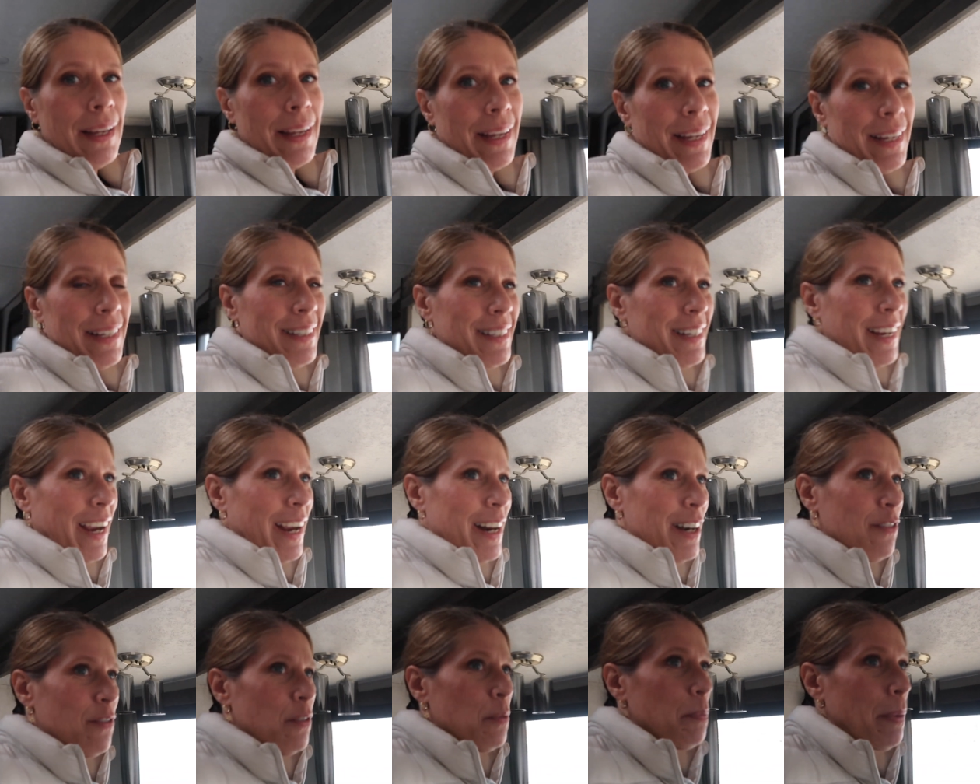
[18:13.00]
it's
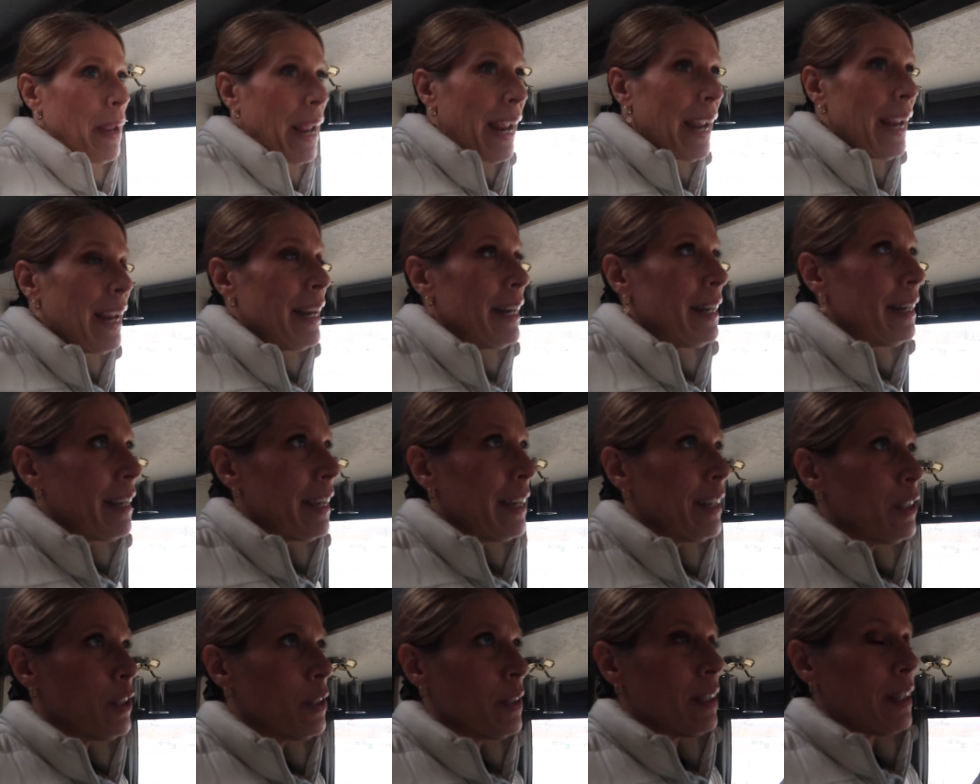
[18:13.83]
kind of a pain
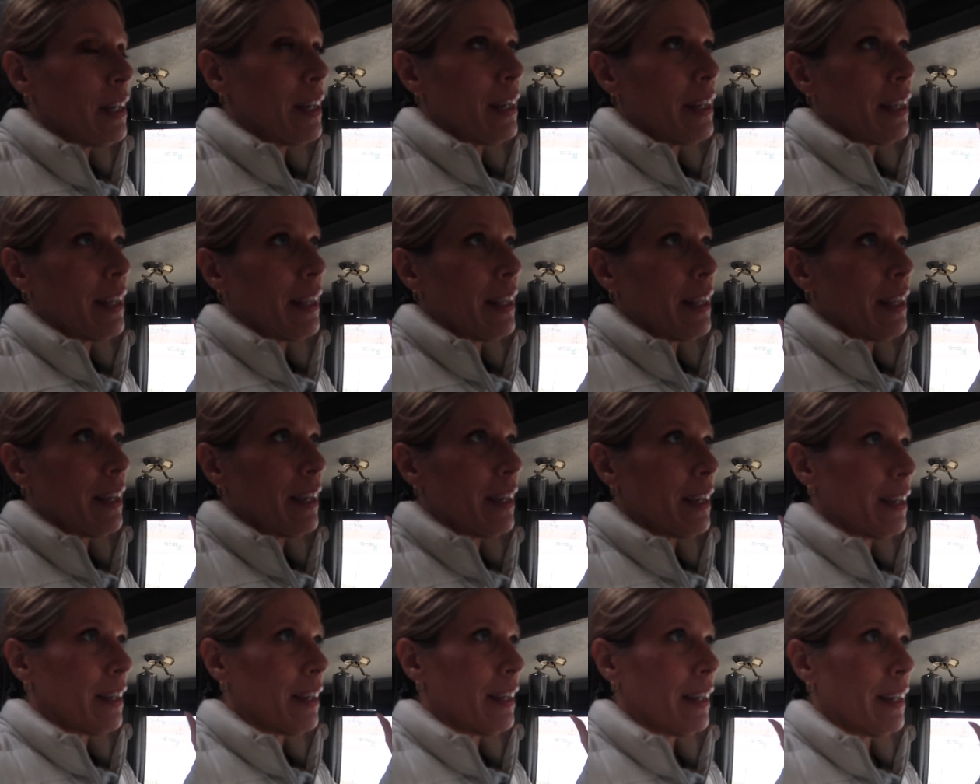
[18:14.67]
because,
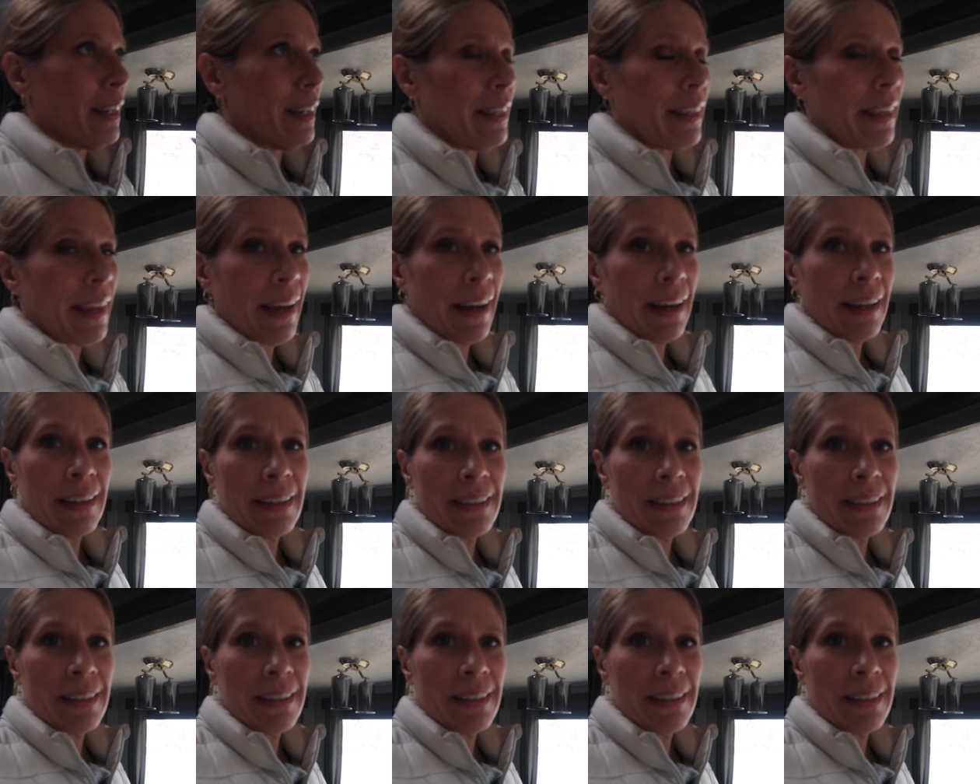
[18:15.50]
yeah,